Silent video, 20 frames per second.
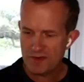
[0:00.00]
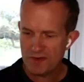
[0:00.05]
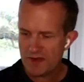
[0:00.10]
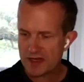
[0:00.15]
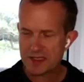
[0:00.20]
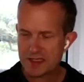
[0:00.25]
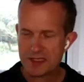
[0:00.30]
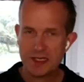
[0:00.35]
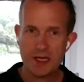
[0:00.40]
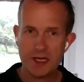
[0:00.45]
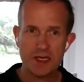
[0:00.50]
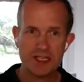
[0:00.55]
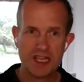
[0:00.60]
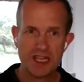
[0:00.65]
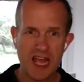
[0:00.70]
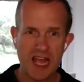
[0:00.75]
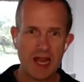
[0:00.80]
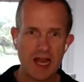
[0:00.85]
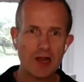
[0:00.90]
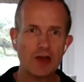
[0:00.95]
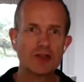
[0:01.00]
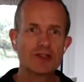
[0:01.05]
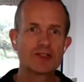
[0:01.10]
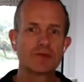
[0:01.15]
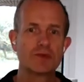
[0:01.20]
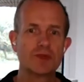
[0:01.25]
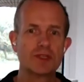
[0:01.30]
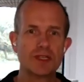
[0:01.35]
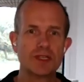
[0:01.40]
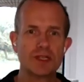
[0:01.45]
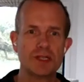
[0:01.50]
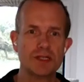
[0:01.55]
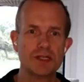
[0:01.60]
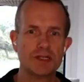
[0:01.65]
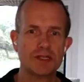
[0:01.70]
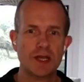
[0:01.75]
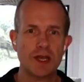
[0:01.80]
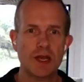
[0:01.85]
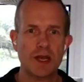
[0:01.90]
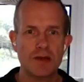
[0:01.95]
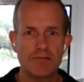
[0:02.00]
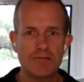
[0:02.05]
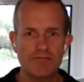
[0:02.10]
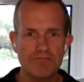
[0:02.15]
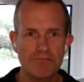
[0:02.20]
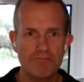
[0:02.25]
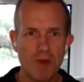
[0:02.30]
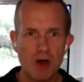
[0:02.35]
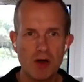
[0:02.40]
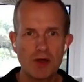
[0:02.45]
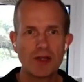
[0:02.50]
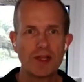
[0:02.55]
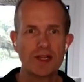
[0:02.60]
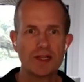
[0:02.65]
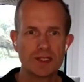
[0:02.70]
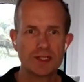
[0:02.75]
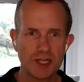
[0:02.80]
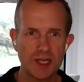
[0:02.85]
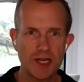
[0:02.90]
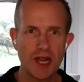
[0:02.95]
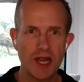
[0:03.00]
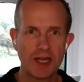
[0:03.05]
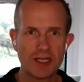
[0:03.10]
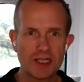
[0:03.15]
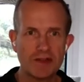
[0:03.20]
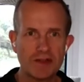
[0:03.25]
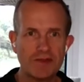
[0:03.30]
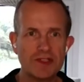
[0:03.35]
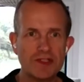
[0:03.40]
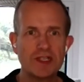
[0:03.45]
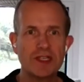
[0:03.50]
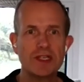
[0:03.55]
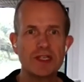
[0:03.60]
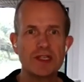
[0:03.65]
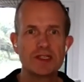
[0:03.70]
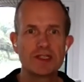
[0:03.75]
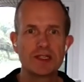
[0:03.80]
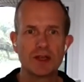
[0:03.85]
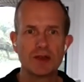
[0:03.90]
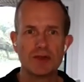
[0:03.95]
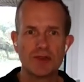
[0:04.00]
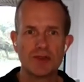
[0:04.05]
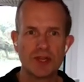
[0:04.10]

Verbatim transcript: We've invested in Talos, which is market connectivity.